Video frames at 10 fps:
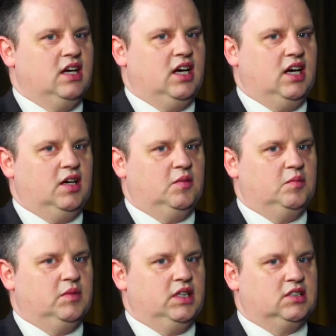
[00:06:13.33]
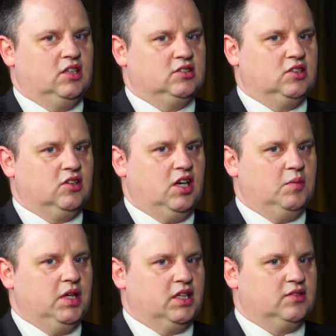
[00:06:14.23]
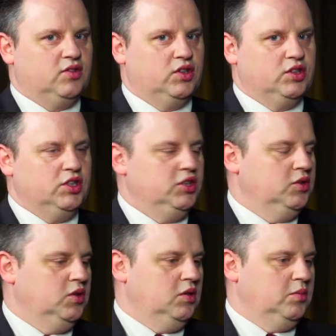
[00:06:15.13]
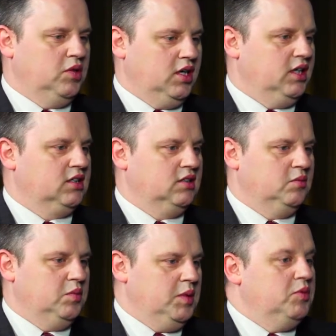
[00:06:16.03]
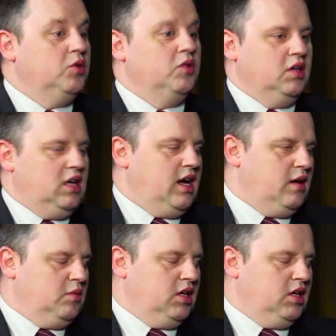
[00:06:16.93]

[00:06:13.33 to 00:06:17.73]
Um, it's also complex for new product people uh,